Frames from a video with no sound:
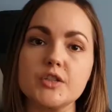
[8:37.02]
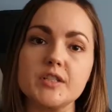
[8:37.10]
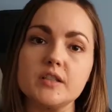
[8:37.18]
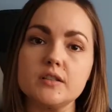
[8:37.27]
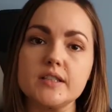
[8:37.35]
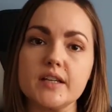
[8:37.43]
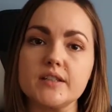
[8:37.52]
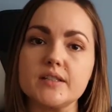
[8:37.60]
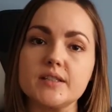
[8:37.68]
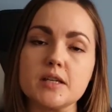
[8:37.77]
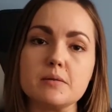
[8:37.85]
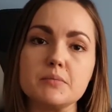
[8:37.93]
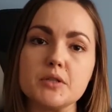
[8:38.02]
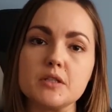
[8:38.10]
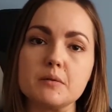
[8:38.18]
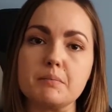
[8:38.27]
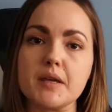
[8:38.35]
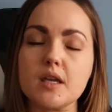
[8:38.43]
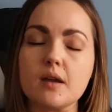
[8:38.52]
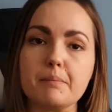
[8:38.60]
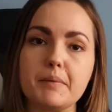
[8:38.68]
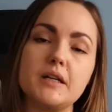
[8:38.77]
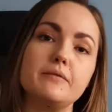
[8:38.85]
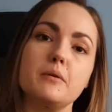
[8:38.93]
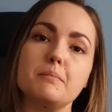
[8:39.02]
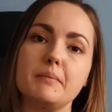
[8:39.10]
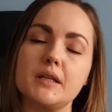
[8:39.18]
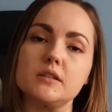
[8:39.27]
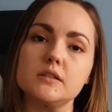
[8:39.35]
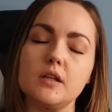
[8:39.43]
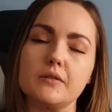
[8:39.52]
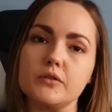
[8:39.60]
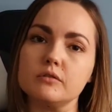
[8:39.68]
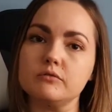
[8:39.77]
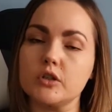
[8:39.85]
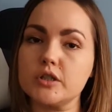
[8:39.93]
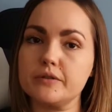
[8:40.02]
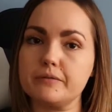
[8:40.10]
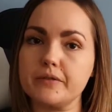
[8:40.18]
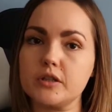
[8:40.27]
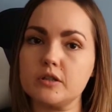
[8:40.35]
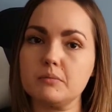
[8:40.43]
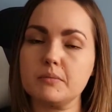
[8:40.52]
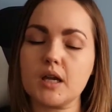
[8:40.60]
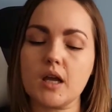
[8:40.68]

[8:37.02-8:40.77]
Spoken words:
Till Death seems to be a bit of a middle-of-the-road film.